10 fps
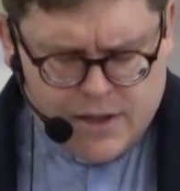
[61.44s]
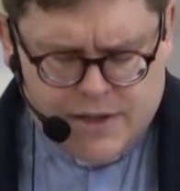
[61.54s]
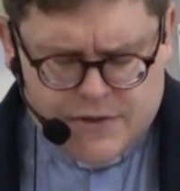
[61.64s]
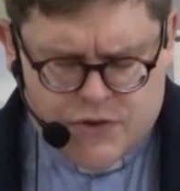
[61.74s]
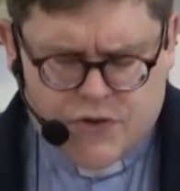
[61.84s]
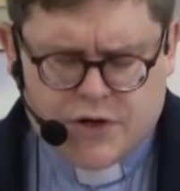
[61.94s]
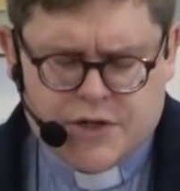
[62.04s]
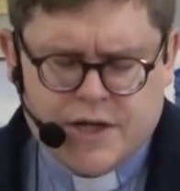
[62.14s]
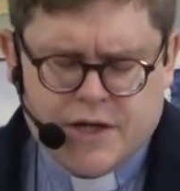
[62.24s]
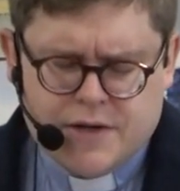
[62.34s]

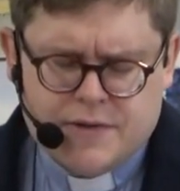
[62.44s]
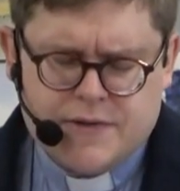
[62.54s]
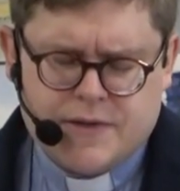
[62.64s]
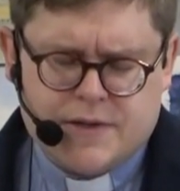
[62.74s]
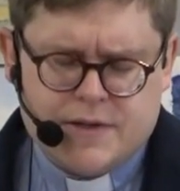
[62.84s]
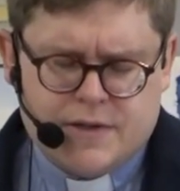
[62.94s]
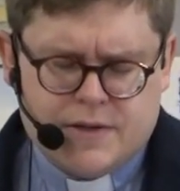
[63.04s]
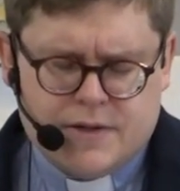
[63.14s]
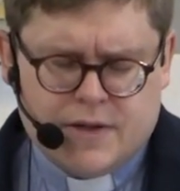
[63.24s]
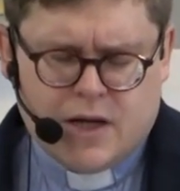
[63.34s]
instructing us and
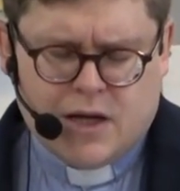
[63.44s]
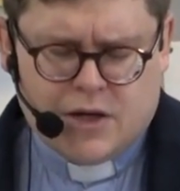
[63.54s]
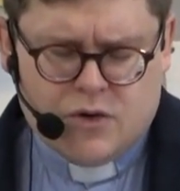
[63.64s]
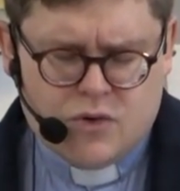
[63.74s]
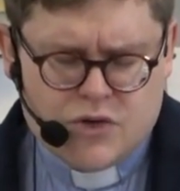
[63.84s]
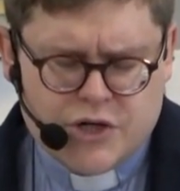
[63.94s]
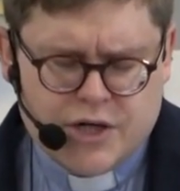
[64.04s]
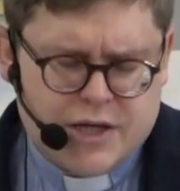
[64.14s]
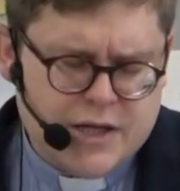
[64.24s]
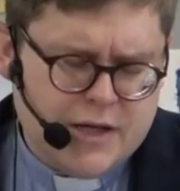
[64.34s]

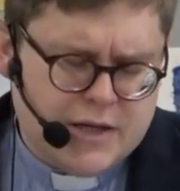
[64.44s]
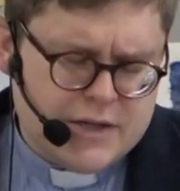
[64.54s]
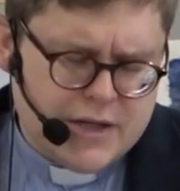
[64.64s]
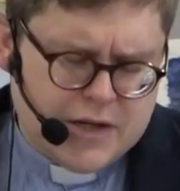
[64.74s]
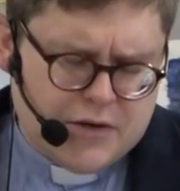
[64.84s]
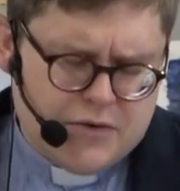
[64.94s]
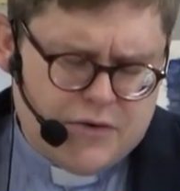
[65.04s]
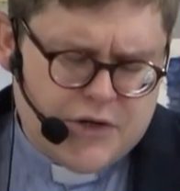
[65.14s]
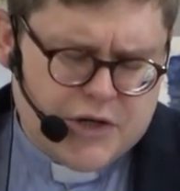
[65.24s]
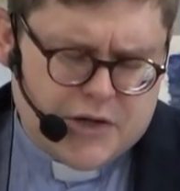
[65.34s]
cautioning and
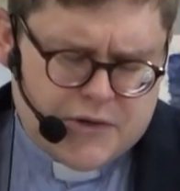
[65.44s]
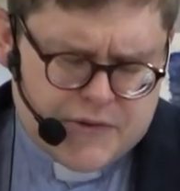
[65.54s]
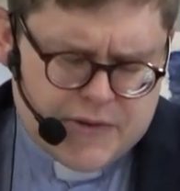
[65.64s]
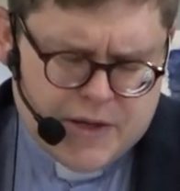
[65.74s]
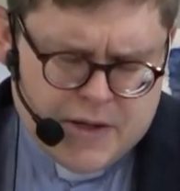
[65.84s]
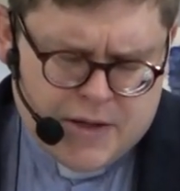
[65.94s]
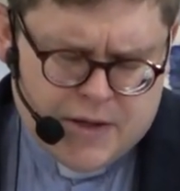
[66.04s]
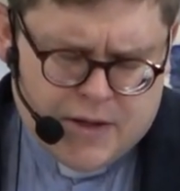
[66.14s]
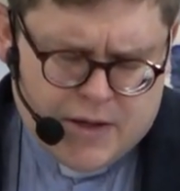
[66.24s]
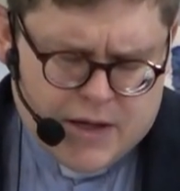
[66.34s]
encouraging us
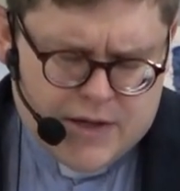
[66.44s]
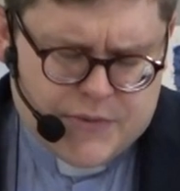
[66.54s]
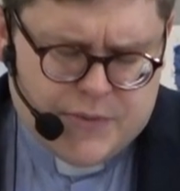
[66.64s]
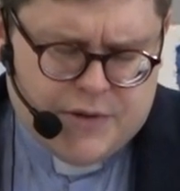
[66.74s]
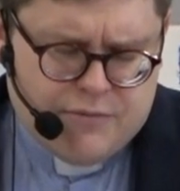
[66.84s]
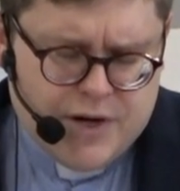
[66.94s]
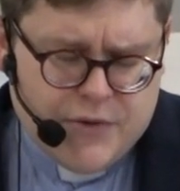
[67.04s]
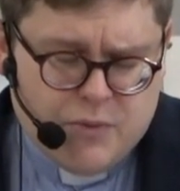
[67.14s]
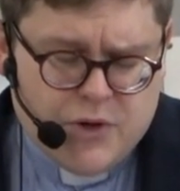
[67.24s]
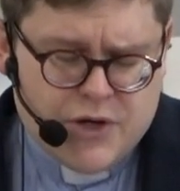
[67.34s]
as we
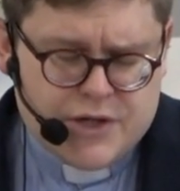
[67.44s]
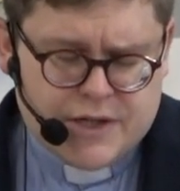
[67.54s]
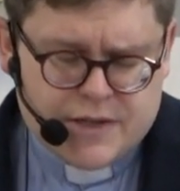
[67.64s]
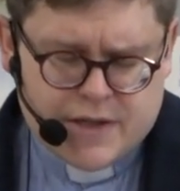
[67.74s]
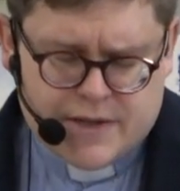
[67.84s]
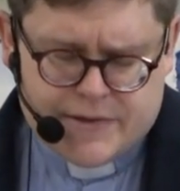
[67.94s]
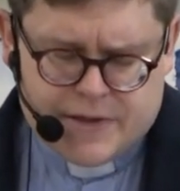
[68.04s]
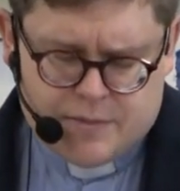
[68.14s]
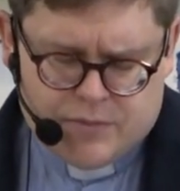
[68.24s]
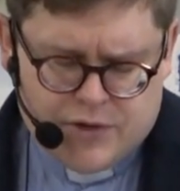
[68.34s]
read the word and as it
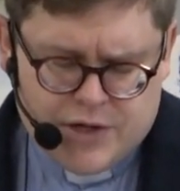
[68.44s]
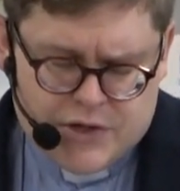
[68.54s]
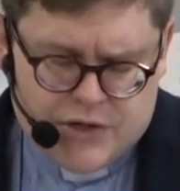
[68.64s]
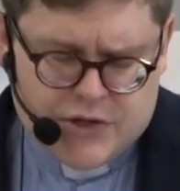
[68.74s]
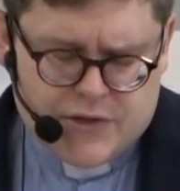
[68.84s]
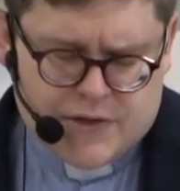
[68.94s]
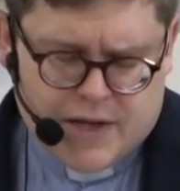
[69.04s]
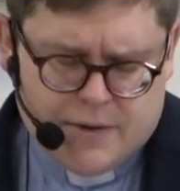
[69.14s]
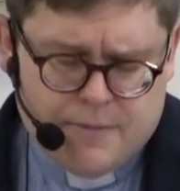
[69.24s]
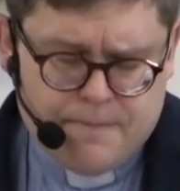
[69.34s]
is preached just
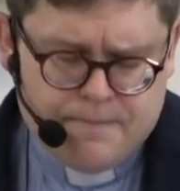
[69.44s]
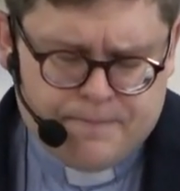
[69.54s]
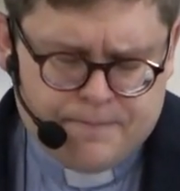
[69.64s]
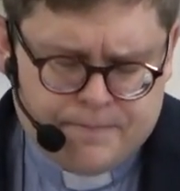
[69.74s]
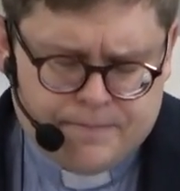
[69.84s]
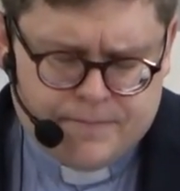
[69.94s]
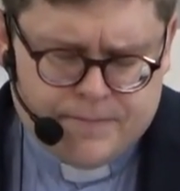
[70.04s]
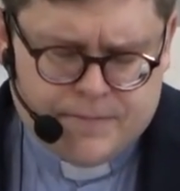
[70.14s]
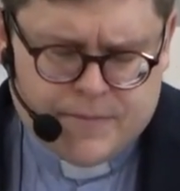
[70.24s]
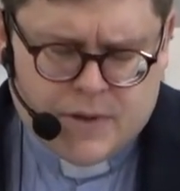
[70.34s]
now.
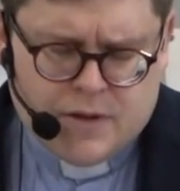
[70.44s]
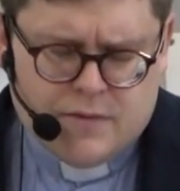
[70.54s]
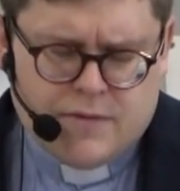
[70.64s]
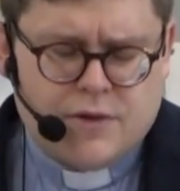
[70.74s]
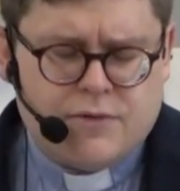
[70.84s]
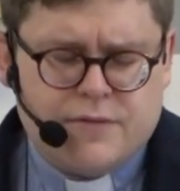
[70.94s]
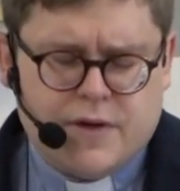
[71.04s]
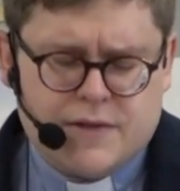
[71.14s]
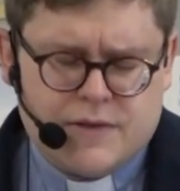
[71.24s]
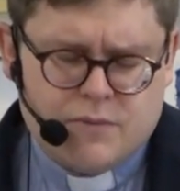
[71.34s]
Father,
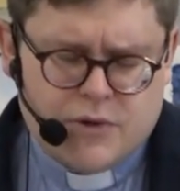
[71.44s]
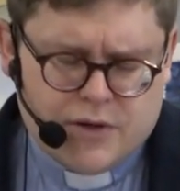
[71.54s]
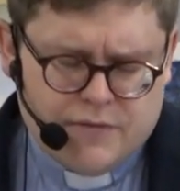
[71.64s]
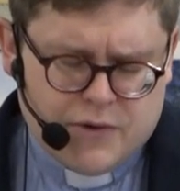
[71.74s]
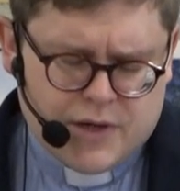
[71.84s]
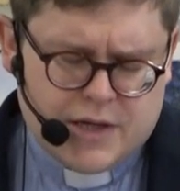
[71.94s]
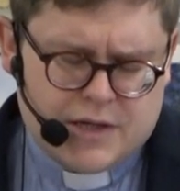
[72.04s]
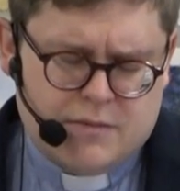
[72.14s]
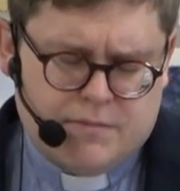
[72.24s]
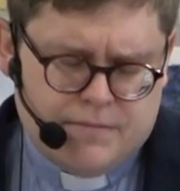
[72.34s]
advance the work of your
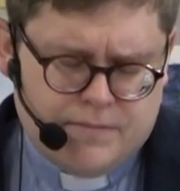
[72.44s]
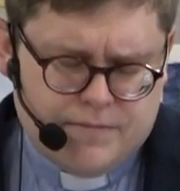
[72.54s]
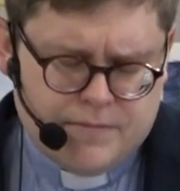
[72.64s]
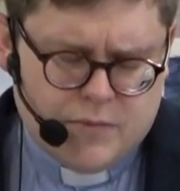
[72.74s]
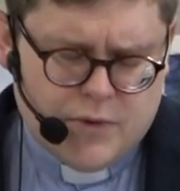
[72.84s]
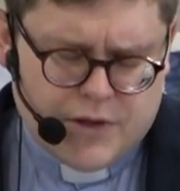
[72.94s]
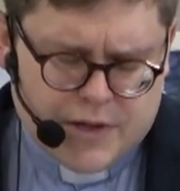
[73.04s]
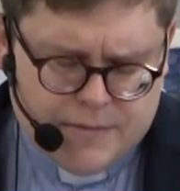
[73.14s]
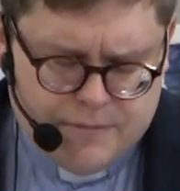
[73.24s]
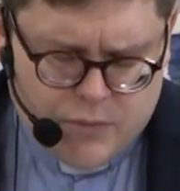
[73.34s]
kingdom
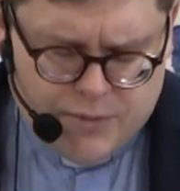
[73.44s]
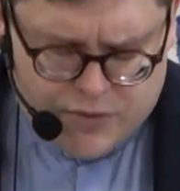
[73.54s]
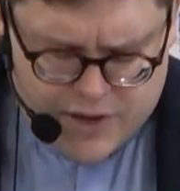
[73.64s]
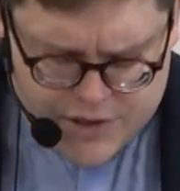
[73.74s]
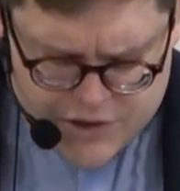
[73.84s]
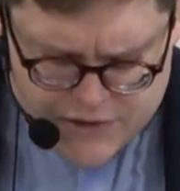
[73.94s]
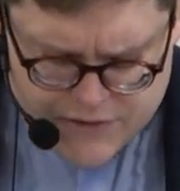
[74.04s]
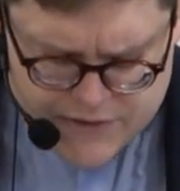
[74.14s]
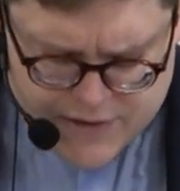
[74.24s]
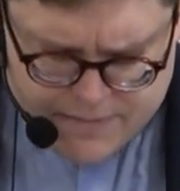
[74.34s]
within. We pray in
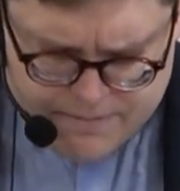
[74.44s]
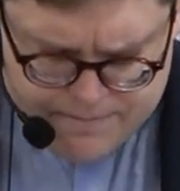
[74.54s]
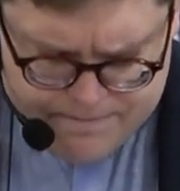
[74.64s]
Jesus' name.